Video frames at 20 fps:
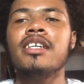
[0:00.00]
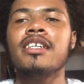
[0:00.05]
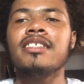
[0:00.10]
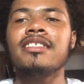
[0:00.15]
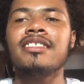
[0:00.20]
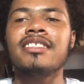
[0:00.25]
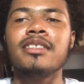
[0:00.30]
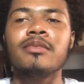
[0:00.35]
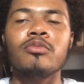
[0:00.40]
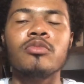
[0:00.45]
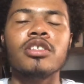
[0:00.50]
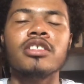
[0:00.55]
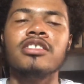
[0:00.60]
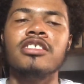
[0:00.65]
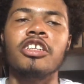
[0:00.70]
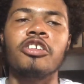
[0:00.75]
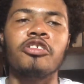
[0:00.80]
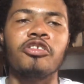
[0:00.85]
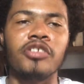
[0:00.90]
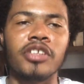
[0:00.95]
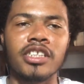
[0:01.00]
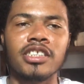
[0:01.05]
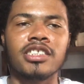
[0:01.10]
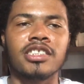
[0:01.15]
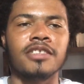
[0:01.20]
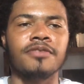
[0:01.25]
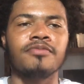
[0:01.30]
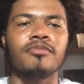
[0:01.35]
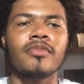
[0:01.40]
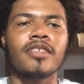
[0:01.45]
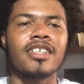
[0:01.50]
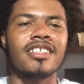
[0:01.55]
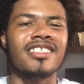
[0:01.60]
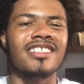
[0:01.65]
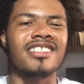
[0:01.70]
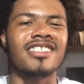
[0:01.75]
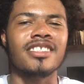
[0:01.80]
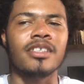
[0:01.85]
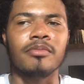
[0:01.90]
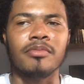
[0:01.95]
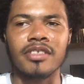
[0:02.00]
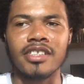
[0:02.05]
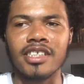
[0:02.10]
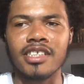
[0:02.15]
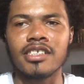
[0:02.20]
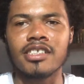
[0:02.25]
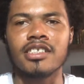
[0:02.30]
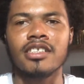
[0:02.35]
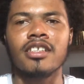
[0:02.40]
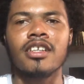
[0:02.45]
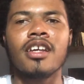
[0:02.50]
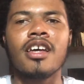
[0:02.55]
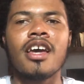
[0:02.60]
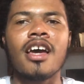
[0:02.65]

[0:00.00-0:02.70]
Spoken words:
stimulate the creation, dissemination,